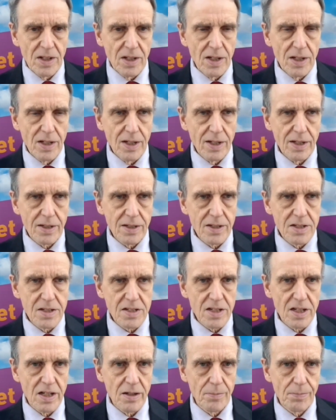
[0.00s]
And
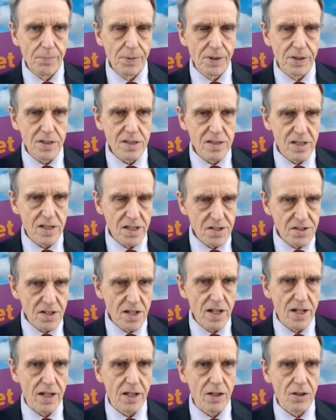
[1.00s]
uh, but as I
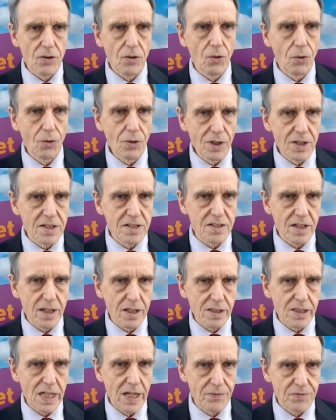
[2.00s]
say, all these
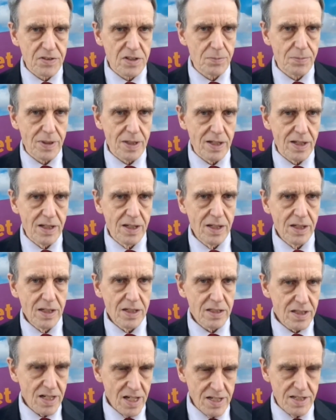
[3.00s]
things have to be
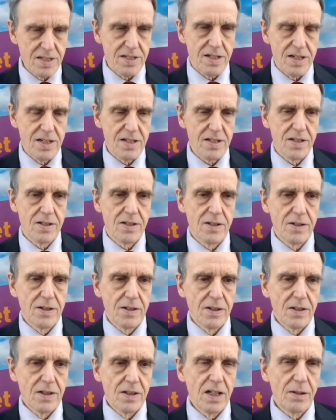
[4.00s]
tested.
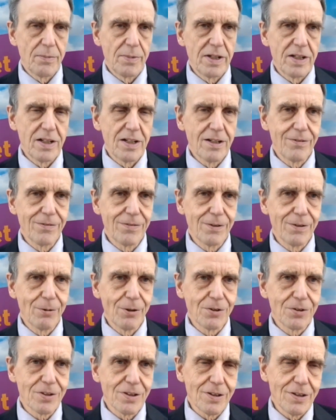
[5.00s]
I mean, if you
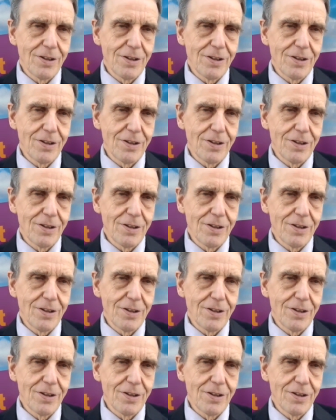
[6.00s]
want to,